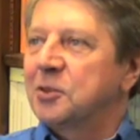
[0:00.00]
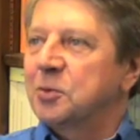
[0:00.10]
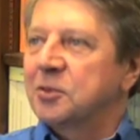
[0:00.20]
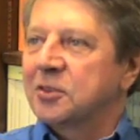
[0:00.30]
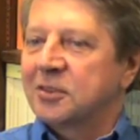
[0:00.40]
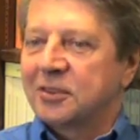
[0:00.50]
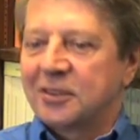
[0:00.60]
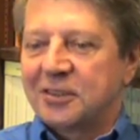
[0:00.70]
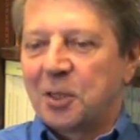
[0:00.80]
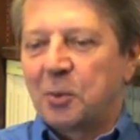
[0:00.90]
This was,
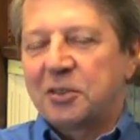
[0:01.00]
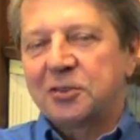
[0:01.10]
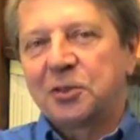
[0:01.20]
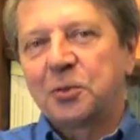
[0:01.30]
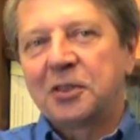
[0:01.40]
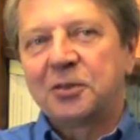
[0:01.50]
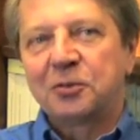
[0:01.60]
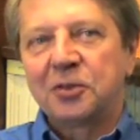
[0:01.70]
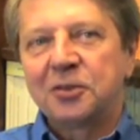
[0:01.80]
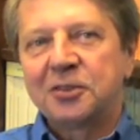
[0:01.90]
as I mentioned,
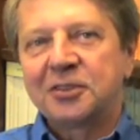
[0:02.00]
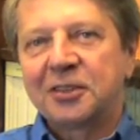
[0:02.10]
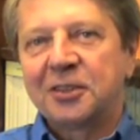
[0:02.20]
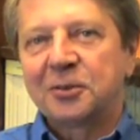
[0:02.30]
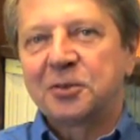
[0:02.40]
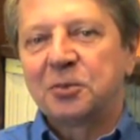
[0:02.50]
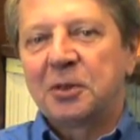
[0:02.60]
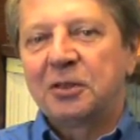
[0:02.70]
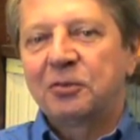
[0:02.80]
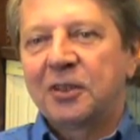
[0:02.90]
24 years ago, so
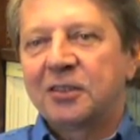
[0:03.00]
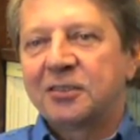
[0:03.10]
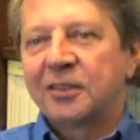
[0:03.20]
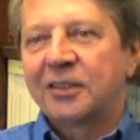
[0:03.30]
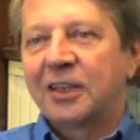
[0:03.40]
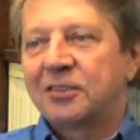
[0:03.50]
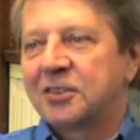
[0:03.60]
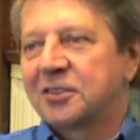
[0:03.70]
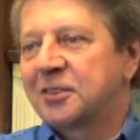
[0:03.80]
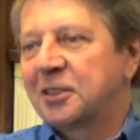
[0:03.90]
many things didn't
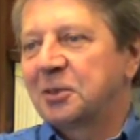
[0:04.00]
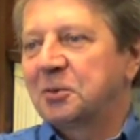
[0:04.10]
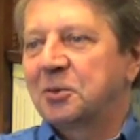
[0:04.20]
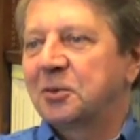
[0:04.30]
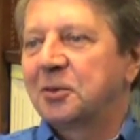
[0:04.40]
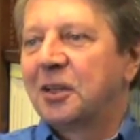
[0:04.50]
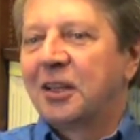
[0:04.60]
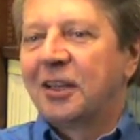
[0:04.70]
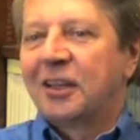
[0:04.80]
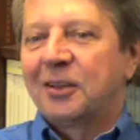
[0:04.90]
exist. You know, you,
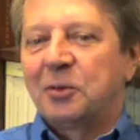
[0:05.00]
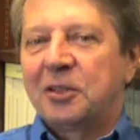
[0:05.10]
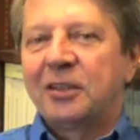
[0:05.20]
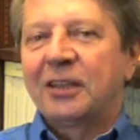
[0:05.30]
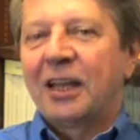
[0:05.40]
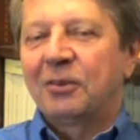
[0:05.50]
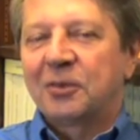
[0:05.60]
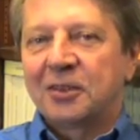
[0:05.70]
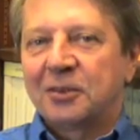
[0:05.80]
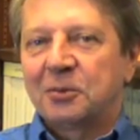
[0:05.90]
we didn't
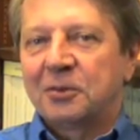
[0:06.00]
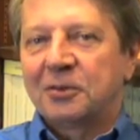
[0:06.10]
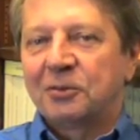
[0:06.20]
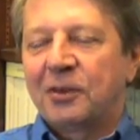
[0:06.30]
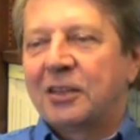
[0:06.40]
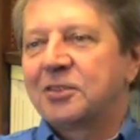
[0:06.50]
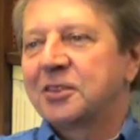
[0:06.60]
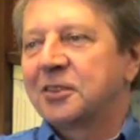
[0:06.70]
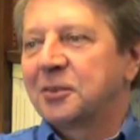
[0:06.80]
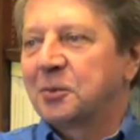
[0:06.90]
have uh, uh
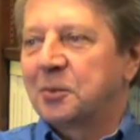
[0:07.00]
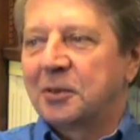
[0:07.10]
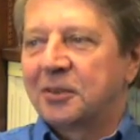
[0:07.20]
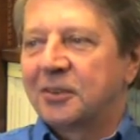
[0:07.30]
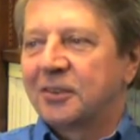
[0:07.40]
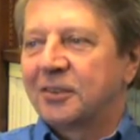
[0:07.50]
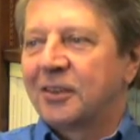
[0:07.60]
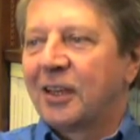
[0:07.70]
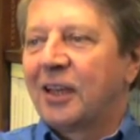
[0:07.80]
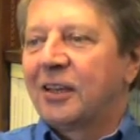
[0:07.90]
fancy
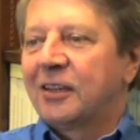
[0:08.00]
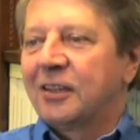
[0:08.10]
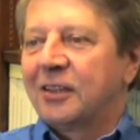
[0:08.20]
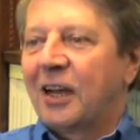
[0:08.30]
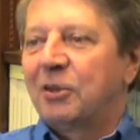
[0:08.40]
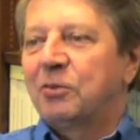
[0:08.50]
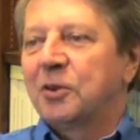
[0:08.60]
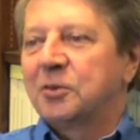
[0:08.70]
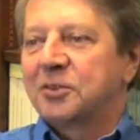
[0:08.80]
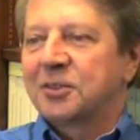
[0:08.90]
uh,
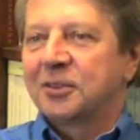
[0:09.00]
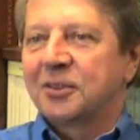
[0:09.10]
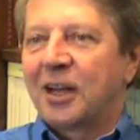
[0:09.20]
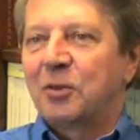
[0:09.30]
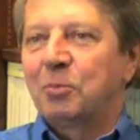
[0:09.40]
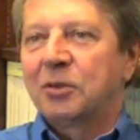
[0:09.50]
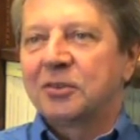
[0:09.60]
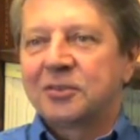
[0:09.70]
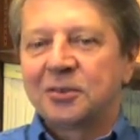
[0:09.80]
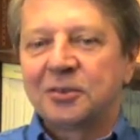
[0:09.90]
iPhones or
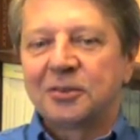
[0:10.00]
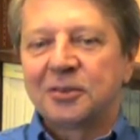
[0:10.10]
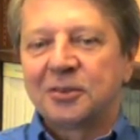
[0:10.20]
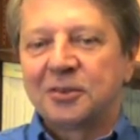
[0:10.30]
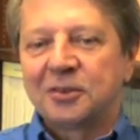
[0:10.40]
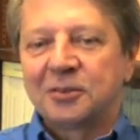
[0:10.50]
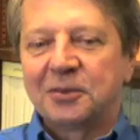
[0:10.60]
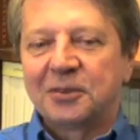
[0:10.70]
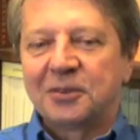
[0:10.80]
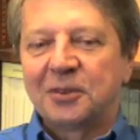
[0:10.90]
iPods or, or
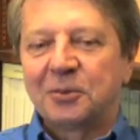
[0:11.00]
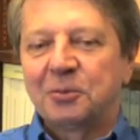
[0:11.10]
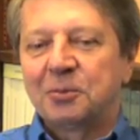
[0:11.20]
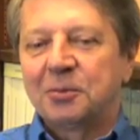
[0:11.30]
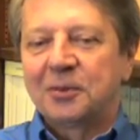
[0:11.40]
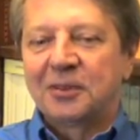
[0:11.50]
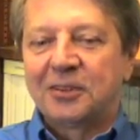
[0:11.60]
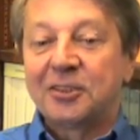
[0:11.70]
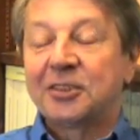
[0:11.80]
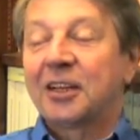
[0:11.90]
uh, you know,
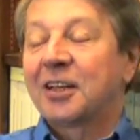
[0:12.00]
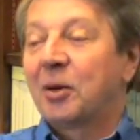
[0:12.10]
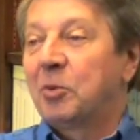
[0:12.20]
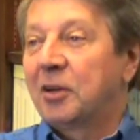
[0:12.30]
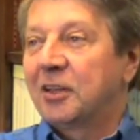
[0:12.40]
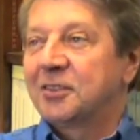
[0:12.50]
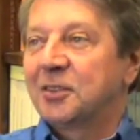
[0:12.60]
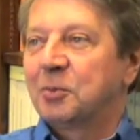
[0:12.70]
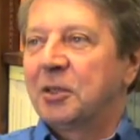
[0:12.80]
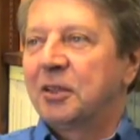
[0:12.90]
digital cameras
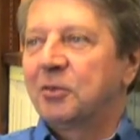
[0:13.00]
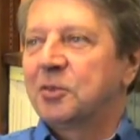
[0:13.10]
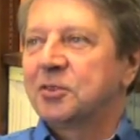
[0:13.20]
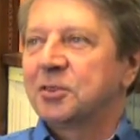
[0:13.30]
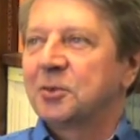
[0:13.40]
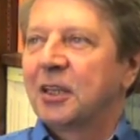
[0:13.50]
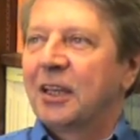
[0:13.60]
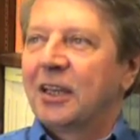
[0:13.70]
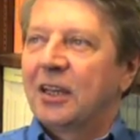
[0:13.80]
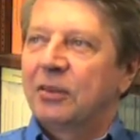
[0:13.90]
and many others. So
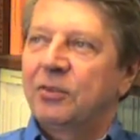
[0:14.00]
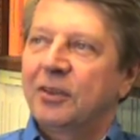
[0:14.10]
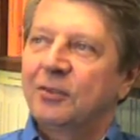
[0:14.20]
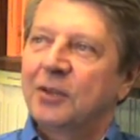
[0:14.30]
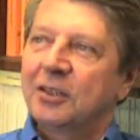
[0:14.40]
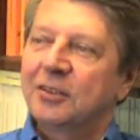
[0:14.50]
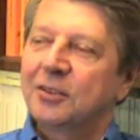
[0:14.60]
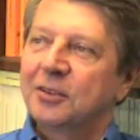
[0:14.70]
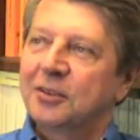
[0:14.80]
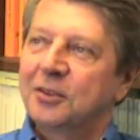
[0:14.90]
I think that
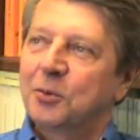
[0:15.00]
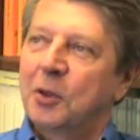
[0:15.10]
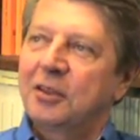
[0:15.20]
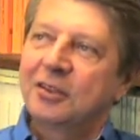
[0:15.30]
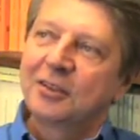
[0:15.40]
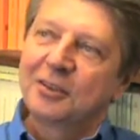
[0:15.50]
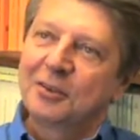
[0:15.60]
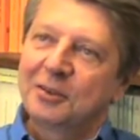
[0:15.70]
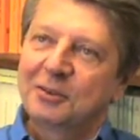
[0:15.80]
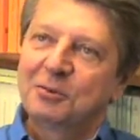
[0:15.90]
uh,
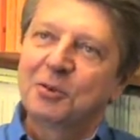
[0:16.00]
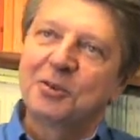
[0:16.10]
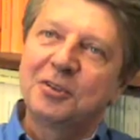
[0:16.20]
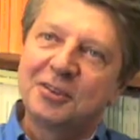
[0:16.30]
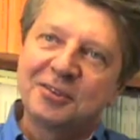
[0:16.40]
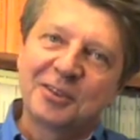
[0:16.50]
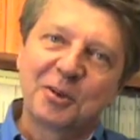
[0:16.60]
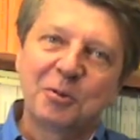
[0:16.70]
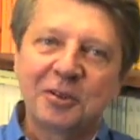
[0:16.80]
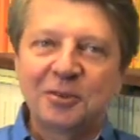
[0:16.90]
24 years is a
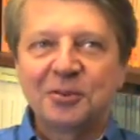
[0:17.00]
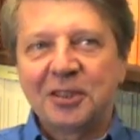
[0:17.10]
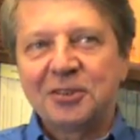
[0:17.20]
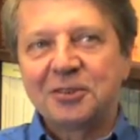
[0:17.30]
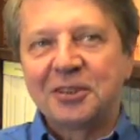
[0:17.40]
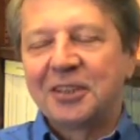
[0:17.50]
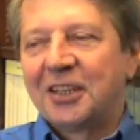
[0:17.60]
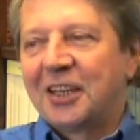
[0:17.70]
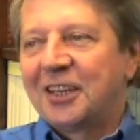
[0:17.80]
quarter of century.